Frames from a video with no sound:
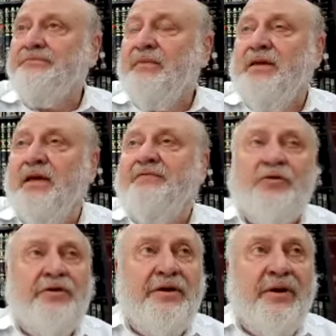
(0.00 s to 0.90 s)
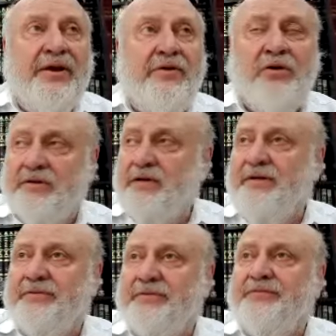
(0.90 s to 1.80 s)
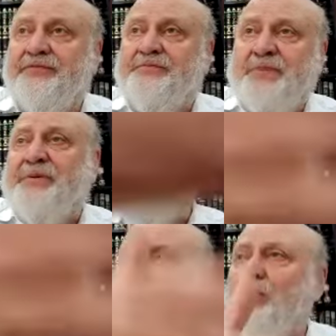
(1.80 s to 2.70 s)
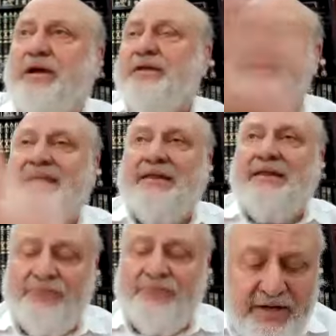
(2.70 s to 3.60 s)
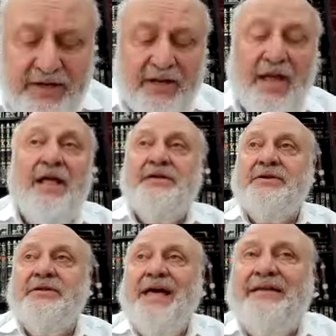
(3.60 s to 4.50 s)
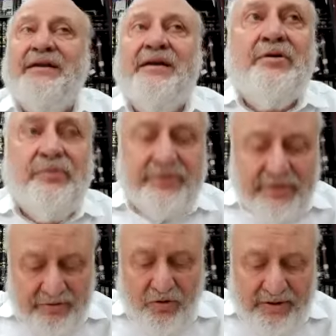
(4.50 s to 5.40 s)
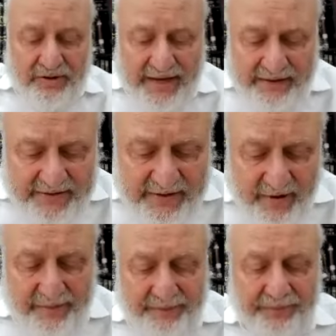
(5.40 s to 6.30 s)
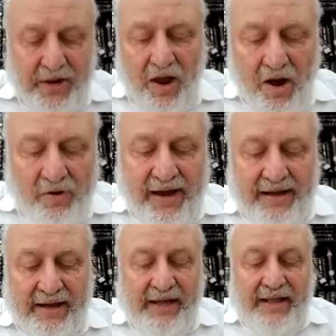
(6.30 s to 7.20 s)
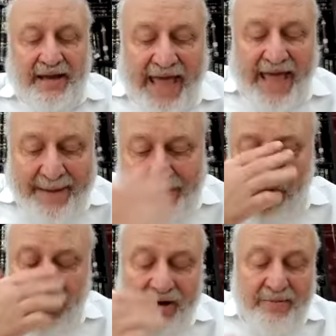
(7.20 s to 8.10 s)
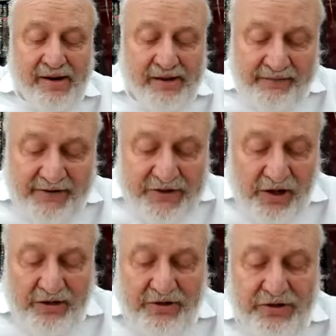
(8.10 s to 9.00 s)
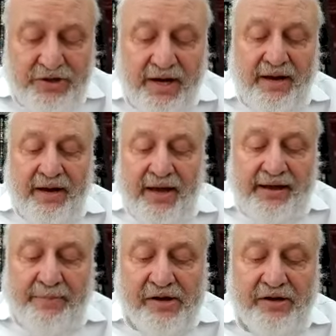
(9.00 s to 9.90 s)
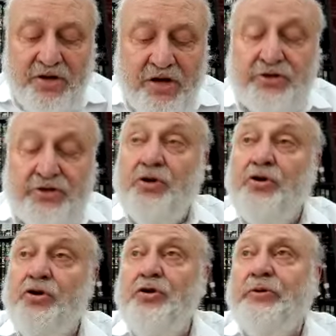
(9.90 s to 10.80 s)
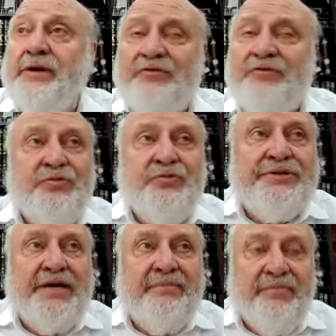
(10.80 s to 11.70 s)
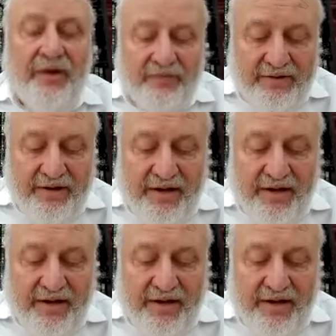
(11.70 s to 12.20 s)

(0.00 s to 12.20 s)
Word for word: uh, for uh, what do you call it, uh, to, for people to be able to walk in to take the fruits. So that the Gemara will talk at the end of the Gemara. Okay, came along Abichin Reish Lakish, and Abichin Lakish heard what Rabbi Shmuel said in Babel,